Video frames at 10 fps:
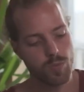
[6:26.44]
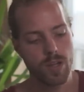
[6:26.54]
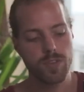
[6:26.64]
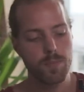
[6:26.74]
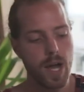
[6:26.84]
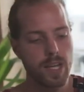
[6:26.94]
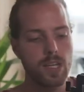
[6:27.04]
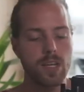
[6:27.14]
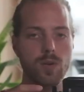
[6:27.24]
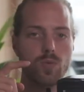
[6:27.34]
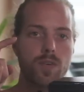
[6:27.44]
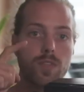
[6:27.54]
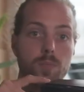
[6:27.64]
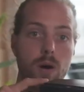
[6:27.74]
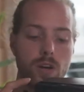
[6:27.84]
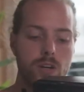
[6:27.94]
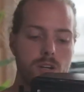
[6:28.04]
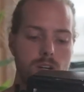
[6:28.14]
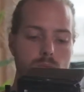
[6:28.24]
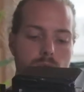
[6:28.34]
We have the mic here, we have the
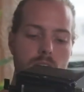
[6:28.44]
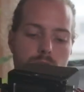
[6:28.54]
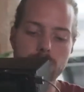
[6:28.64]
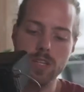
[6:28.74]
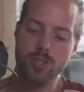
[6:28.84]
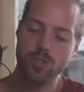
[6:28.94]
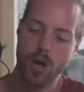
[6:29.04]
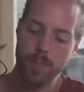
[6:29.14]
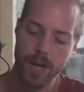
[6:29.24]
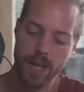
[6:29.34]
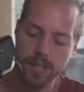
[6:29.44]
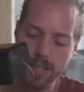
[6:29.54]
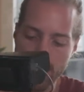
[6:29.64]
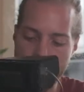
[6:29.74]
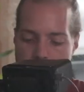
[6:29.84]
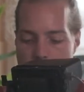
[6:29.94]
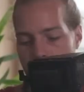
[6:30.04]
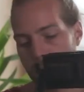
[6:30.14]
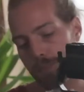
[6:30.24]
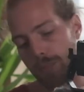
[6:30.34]
monitor, we have the top handle, I have
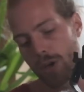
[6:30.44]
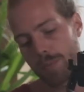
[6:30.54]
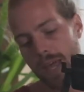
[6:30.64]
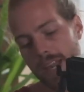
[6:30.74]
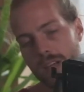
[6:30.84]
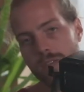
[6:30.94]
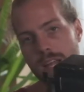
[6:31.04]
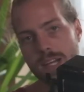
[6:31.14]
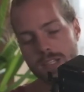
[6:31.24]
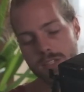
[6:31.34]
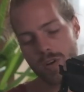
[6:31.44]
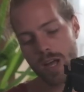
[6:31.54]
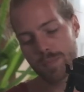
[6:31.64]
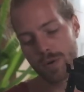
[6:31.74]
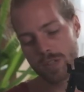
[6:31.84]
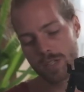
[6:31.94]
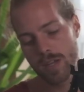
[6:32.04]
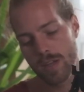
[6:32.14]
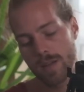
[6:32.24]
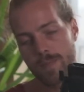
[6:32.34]
the bottom handle of like a tripod.
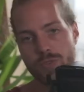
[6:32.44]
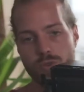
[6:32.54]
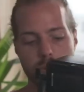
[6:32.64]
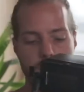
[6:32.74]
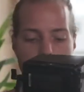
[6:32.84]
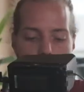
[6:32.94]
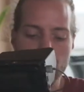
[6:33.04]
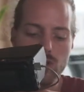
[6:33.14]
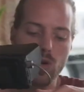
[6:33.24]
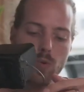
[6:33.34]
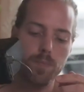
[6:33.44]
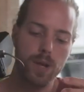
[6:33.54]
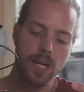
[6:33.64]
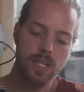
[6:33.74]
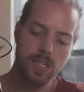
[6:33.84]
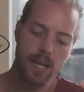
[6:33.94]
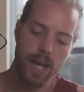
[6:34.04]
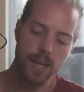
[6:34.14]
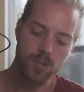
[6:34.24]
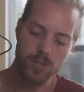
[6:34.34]
You can also place a
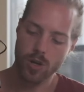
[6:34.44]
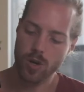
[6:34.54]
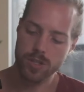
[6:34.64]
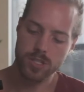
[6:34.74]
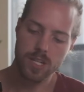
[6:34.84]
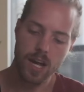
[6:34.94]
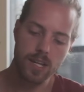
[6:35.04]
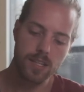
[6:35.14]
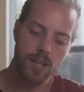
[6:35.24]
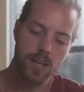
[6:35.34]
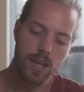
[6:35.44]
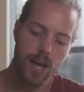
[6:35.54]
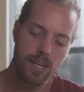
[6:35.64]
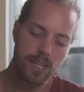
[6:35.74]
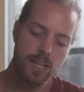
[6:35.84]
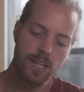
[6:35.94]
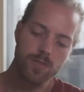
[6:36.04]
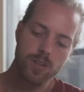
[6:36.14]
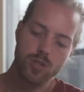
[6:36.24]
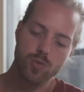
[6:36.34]
handle on the other side. I can
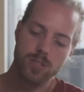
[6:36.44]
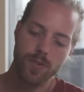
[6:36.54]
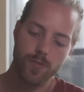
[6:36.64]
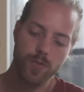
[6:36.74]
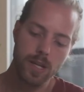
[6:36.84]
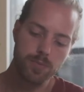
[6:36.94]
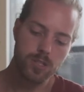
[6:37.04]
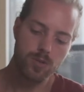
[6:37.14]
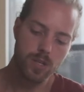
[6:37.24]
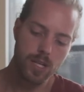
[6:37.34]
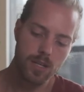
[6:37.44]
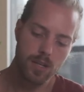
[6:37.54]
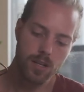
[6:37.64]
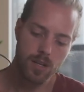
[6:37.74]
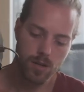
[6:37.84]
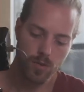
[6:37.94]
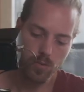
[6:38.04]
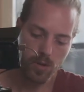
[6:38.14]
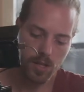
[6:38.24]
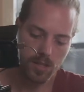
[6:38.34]
even use the flip screen.
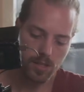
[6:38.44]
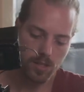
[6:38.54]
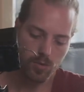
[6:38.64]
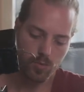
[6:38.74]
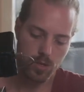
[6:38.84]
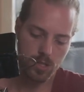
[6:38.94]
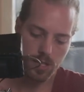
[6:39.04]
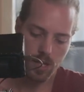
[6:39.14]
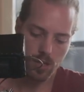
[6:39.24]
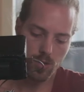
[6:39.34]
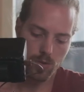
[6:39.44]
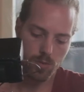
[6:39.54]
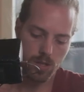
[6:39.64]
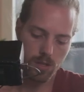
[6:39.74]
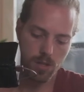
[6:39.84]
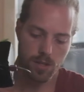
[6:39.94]
Well, that don't works that good with